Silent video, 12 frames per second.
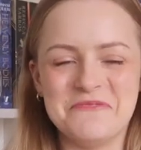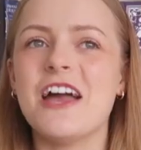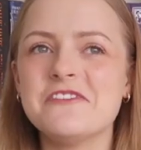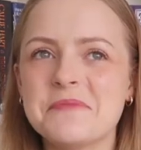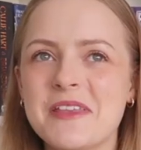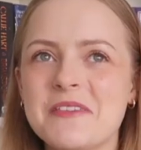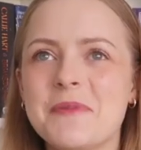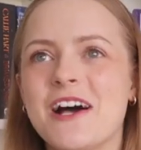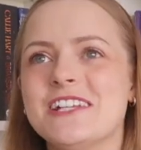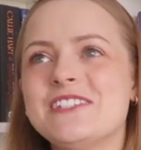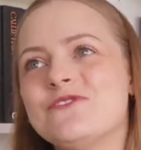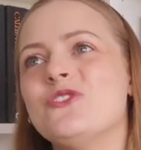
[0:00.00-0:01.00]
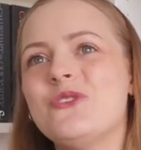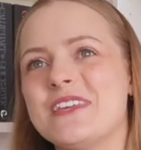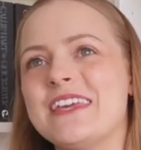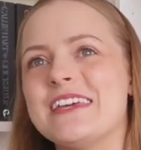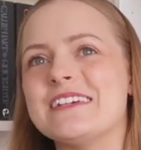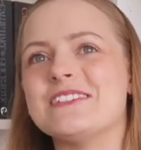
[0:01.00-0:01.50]
I've spent the past few
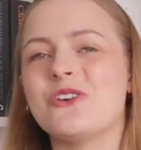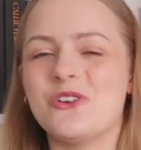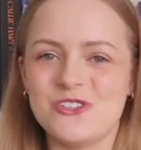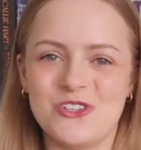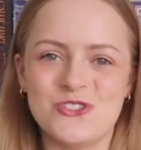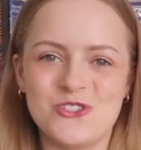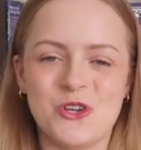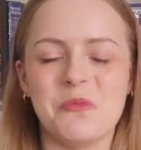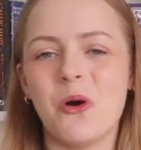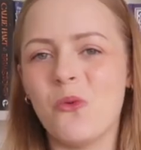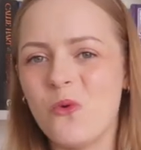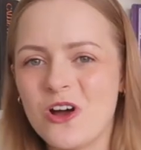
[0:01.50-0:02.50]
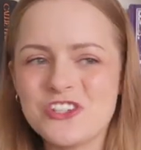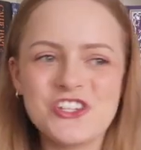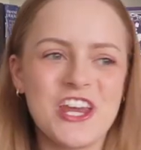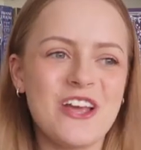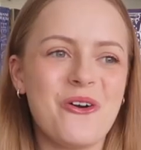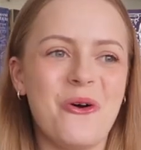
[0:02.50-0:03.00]
years on YouTube
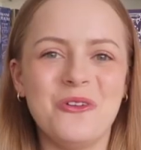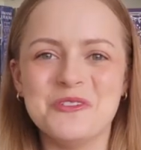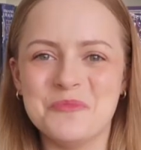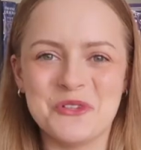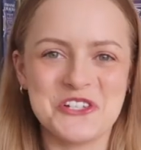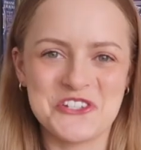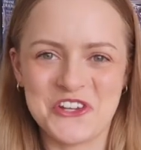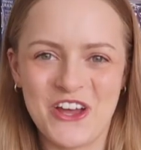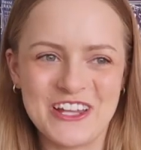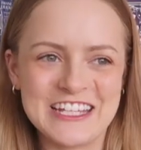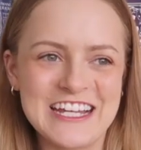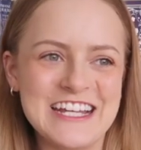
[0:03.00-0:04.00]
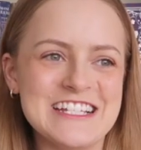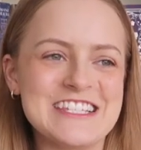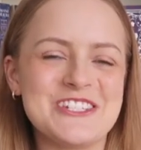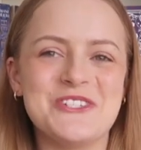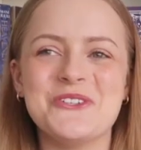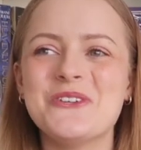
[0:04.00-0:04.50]
watching all the bookish girlies
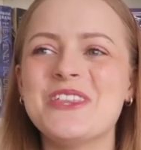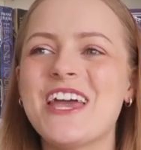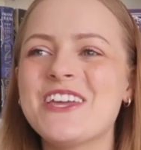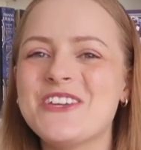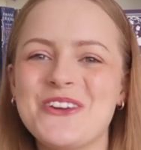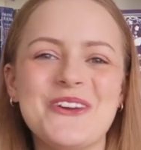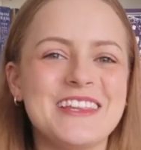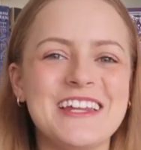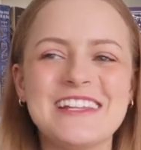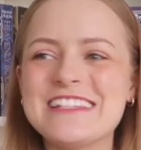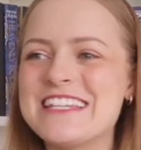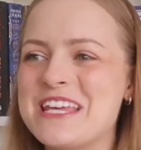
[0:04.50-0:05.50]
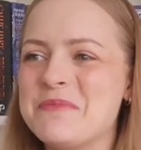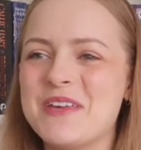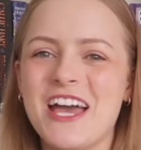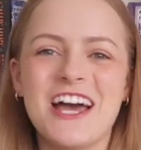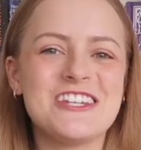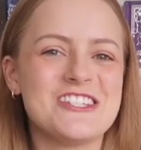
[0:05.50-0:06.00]
do their cute little
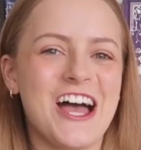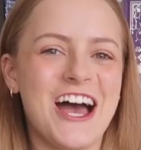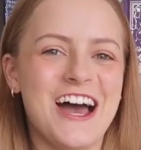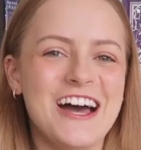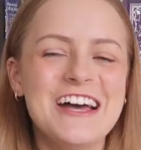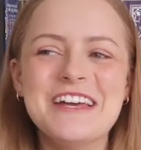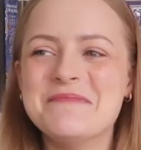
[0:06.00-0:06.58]
TBR jar,